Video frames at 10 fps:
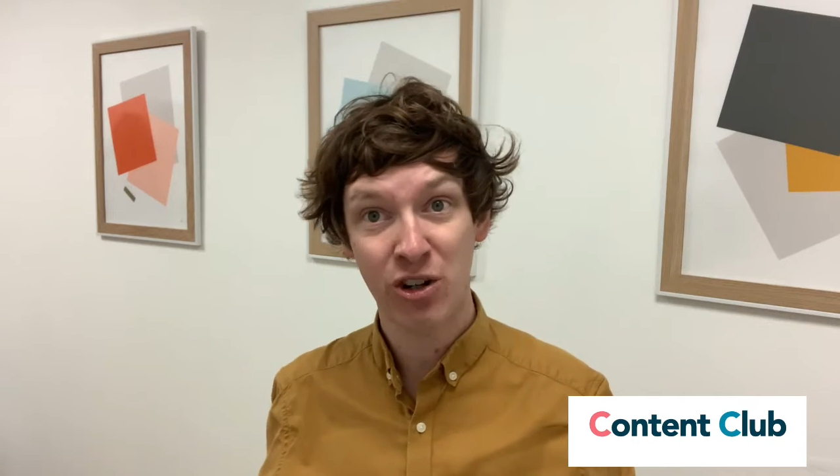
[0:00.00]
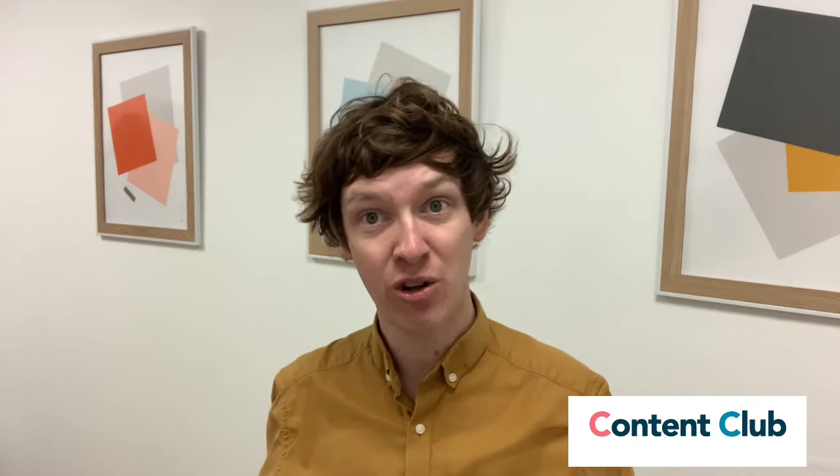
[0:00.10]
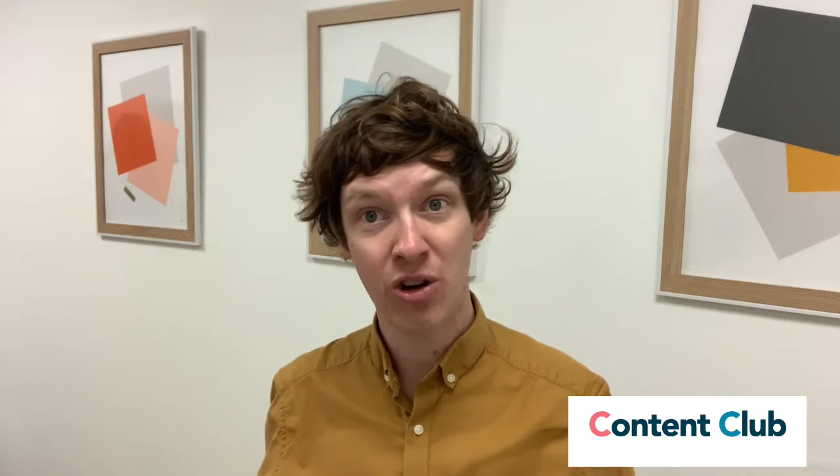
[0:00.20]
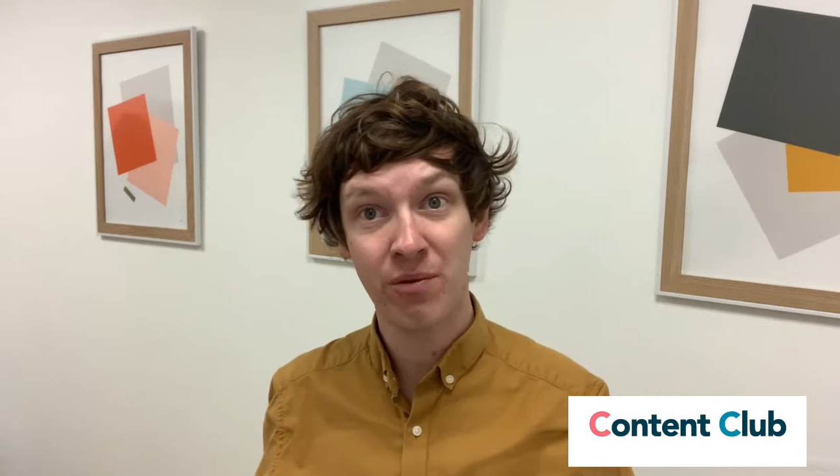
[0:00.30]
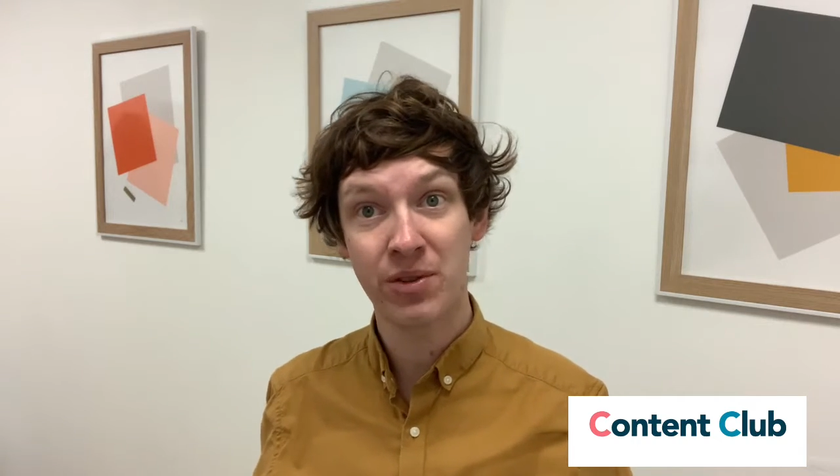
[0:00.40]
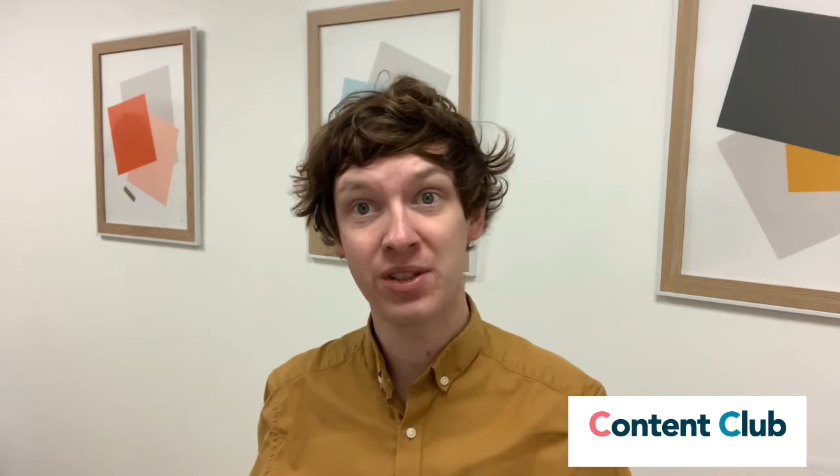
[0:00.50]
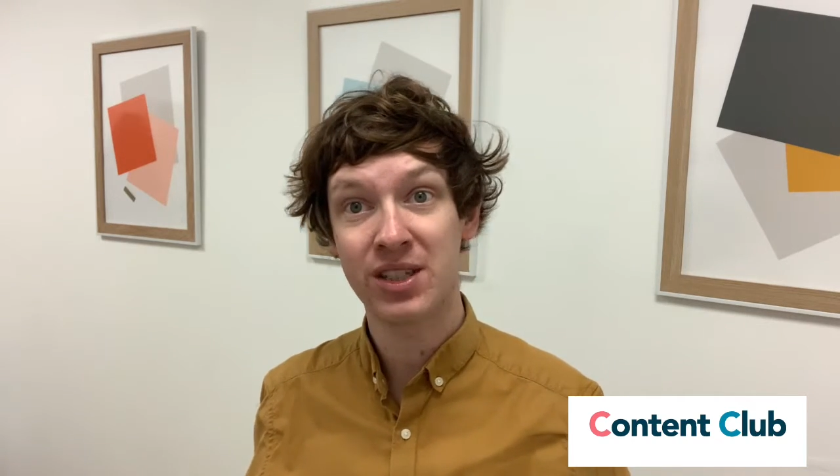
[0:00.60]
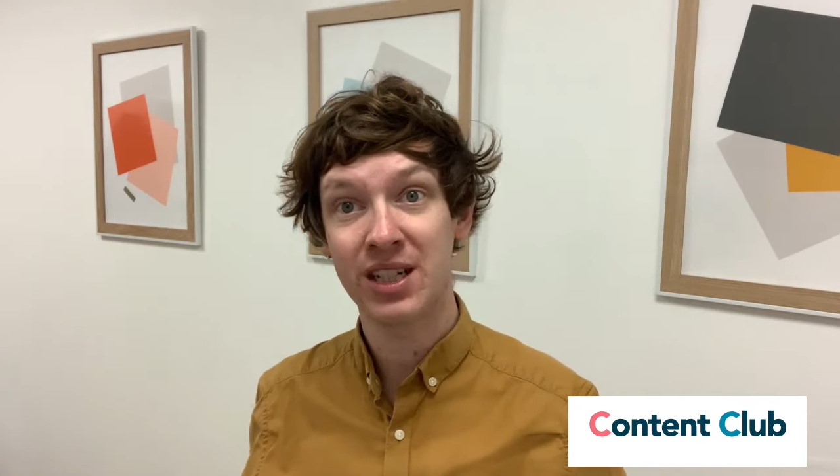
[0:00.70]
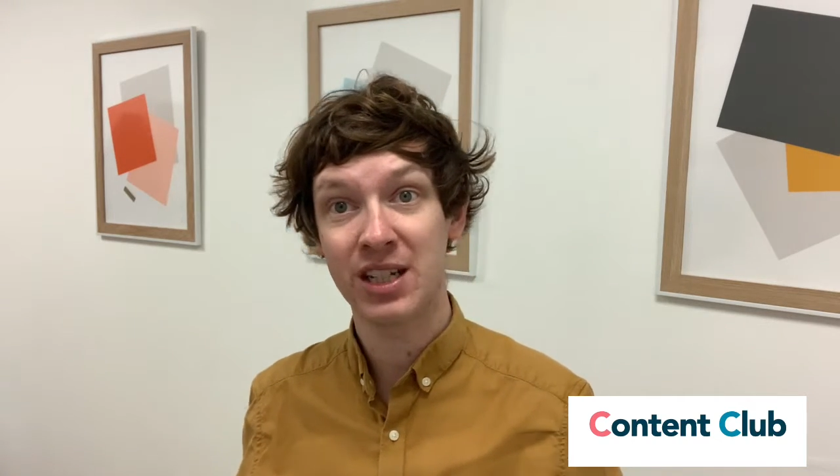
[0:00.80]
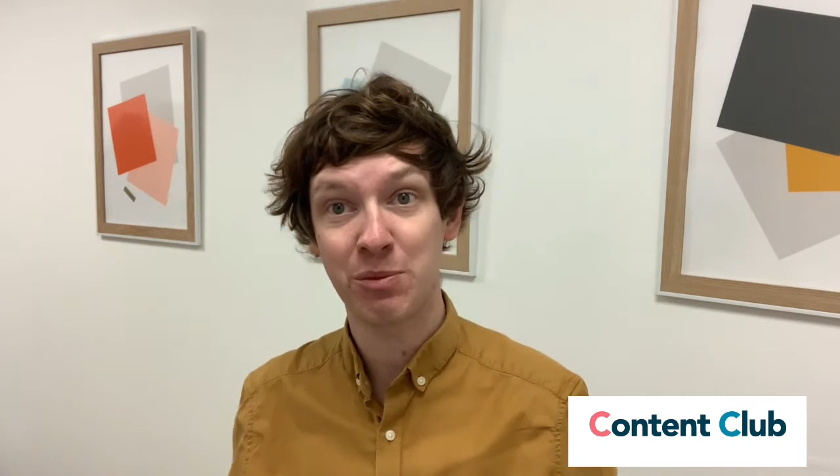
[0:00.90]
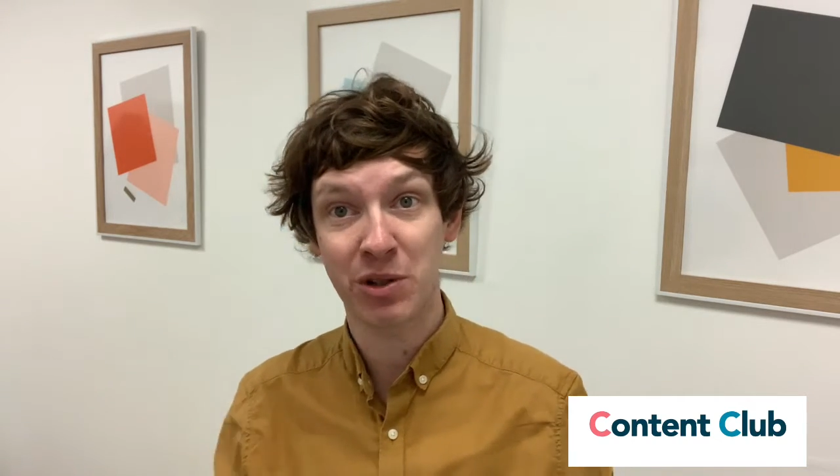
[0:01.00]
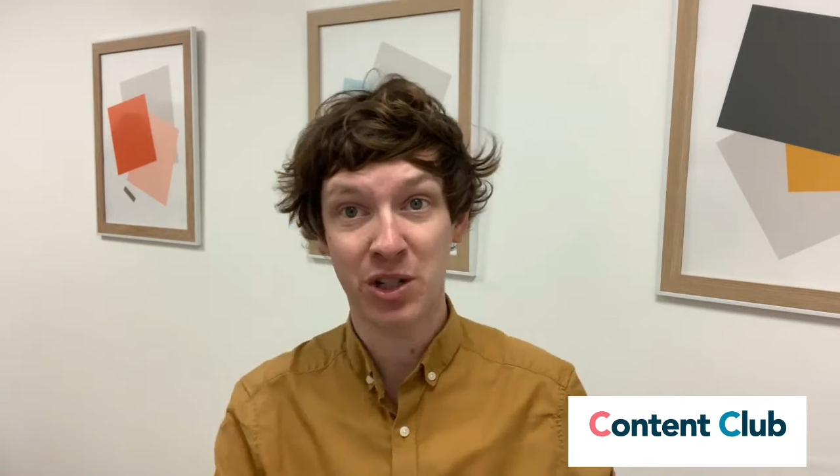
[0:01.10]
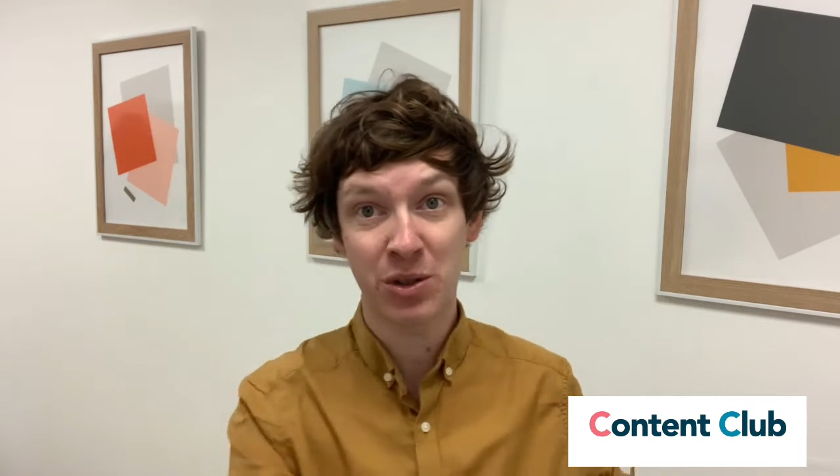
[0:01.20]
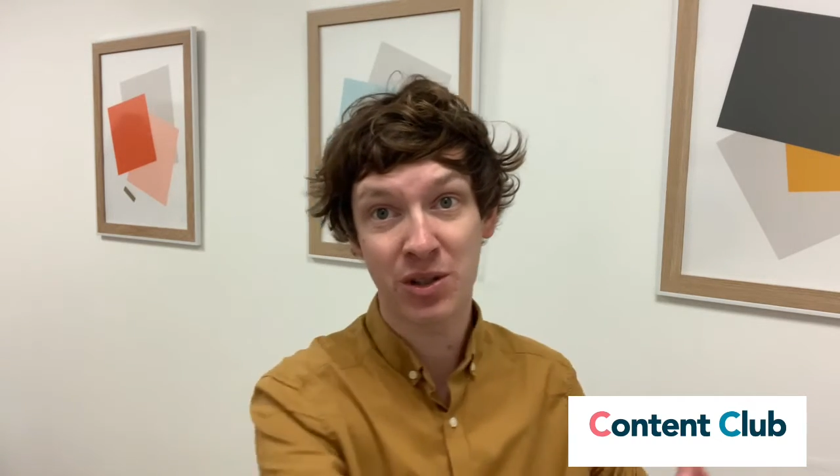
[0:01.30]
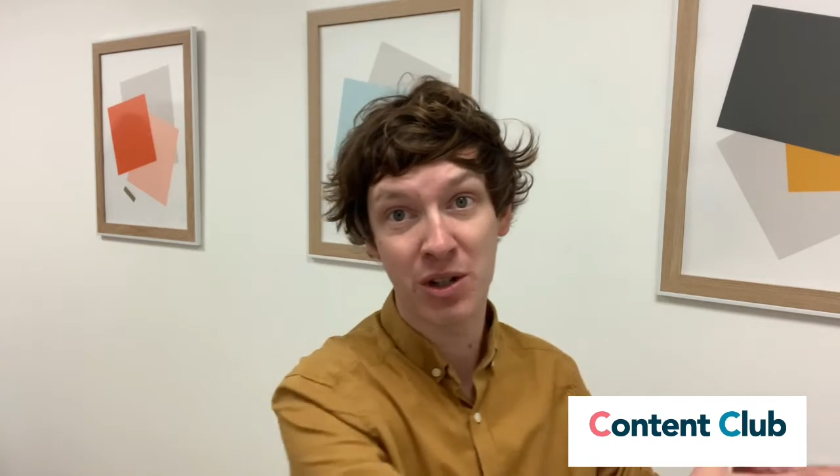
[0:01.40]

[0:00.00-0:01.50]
of confidence in it is because